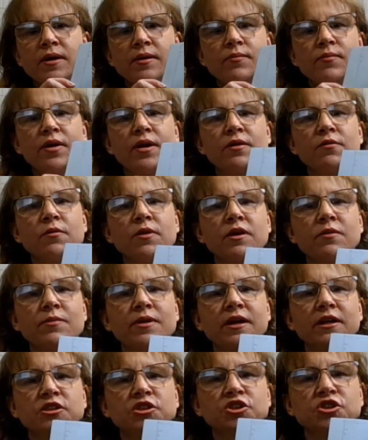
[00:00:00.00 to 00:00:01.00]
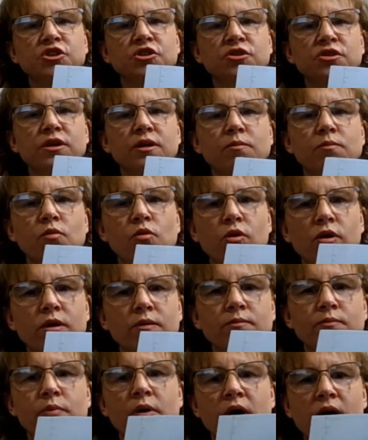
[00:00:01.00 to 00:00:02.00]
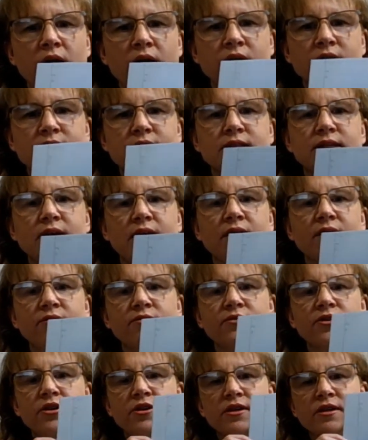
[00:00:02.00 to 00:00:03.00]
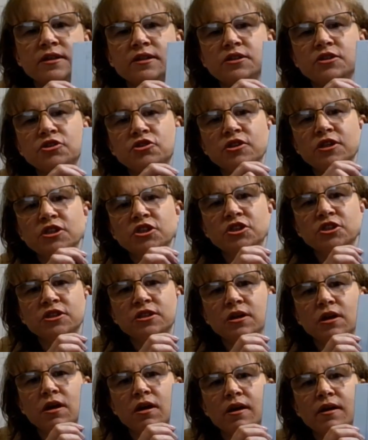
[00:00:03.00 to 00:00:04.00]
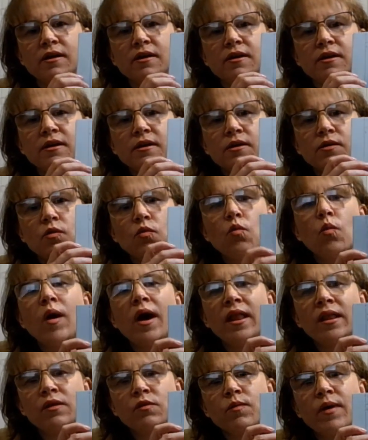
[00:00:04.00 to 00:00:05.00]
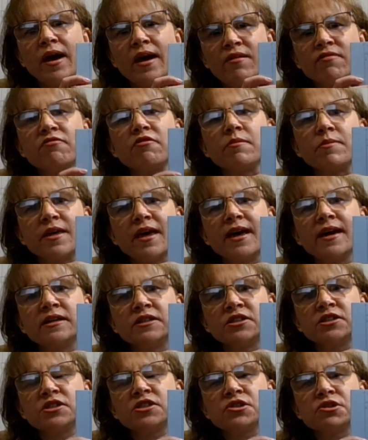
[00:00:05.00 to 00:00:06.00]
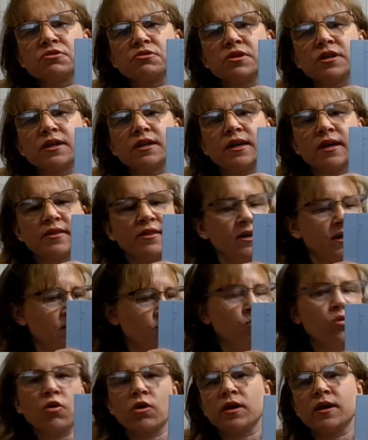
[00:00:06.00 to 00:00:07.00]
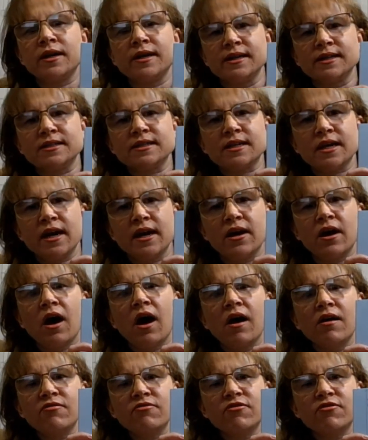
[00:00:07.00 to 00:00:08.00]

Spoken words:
But you want to make sure the important parts of your illustration are well away from the edges so that nothing important gets cut off.